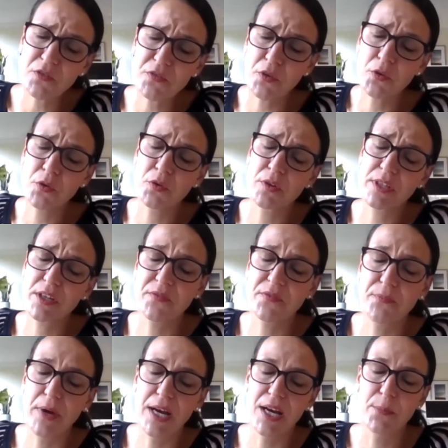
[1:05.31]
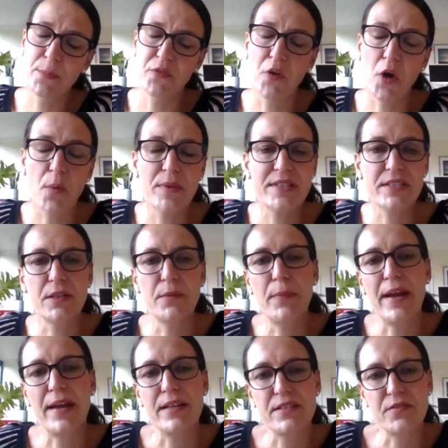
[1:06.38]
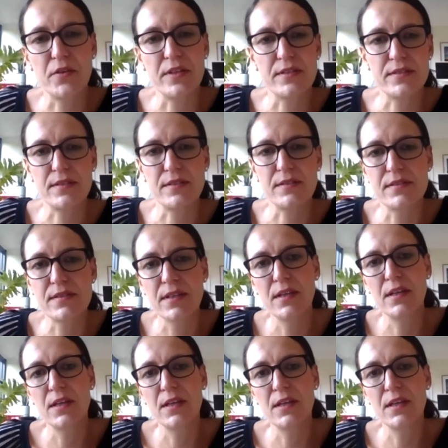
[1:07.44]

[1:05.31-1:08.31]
For performance campaigns, for instance,